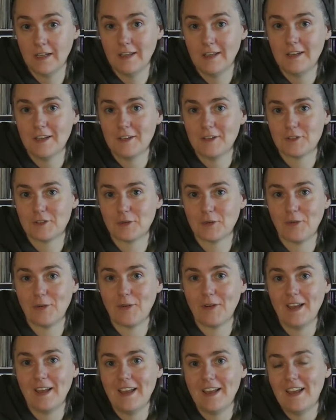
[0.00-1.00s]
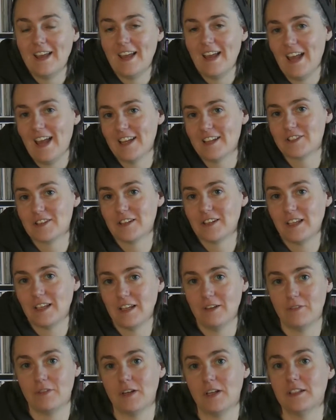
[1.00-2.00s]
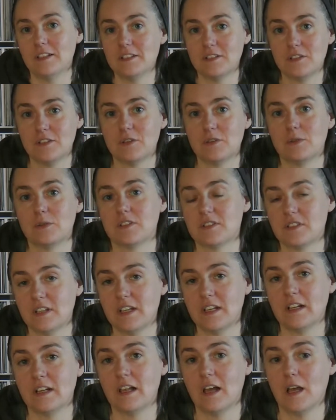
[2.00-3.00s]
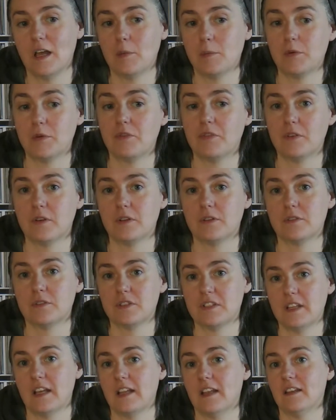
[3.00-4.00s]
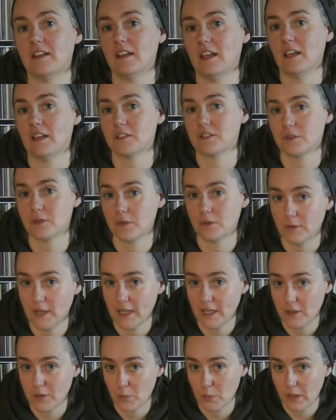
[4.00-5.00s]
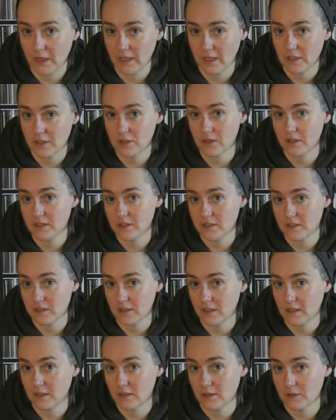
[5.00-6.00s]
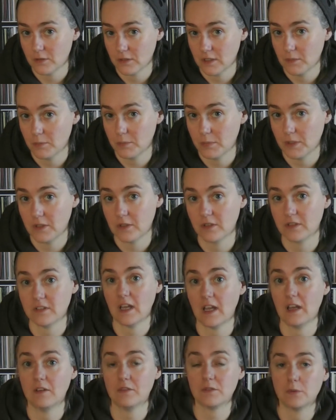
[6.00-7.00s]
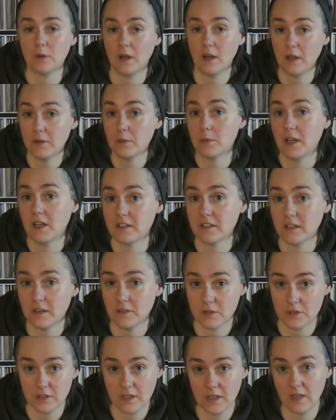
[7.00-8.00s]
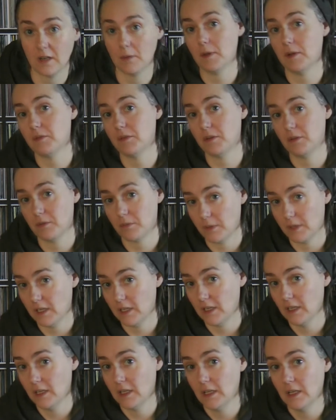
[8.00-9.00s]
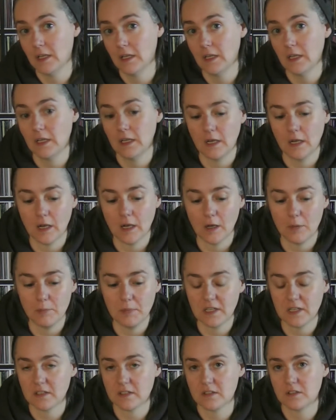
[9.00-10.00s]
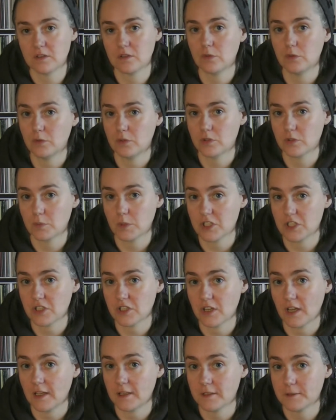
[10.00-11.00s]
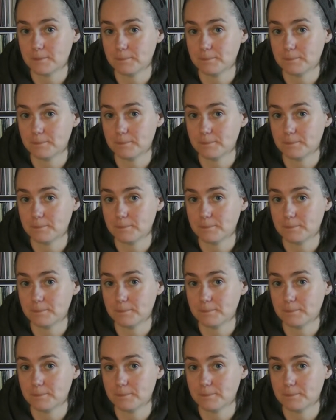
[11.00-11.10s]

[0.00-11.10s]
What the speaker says: So actually, if I listen to a single, I prefer to stand next to the record player to listen to it, because otherwise I have to stand up every 3 minutes to switch sides.